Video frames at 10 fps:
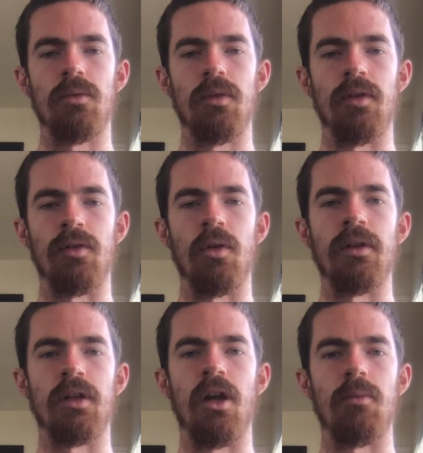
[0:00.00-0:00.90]
is going
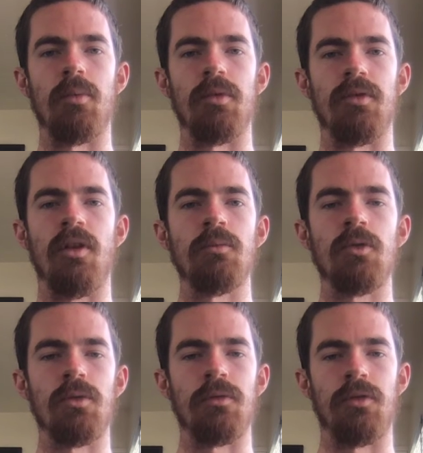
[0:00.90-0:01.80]
to come up with some
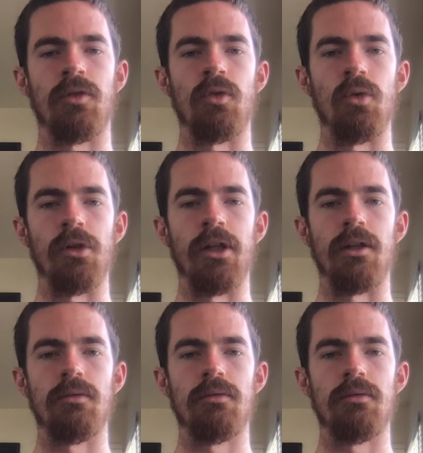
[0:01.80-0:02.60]
sort of story